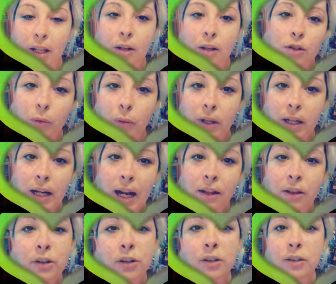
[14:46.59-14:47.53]
So what did I
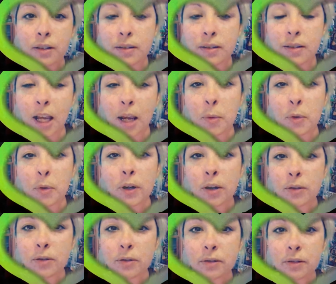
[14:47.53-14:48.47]
learn this time
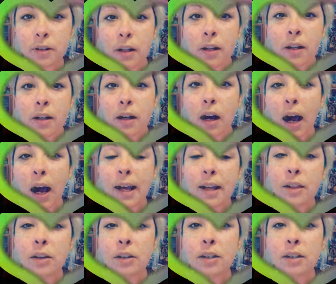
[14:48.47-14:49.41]
around? I
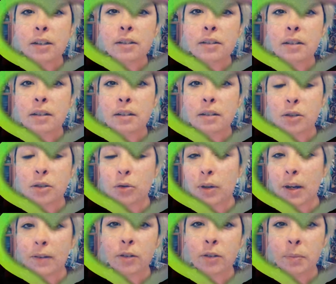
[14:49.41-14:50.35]
learned to
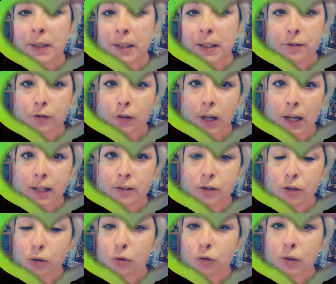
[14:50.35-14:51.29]
never be afraid
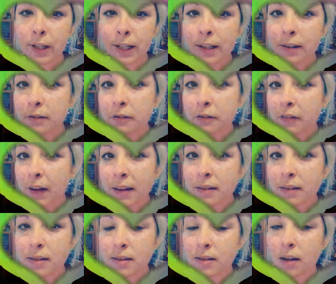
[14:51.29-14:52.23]
to
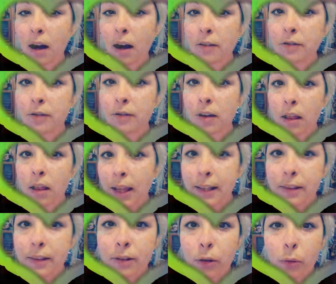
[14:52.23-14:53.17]
reinvent stuff.
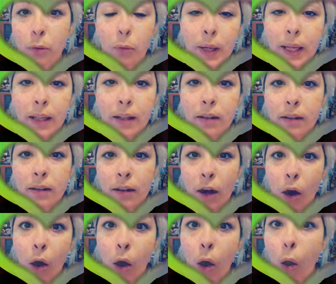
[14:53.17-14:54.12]
Like the wheel
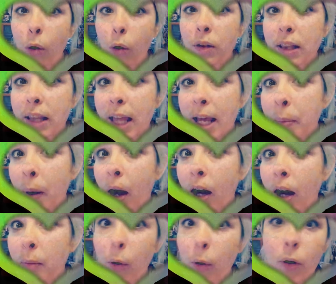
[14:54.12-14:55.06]
or the light
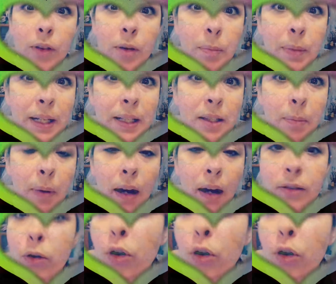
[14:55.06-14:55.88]
box, or the pizza box,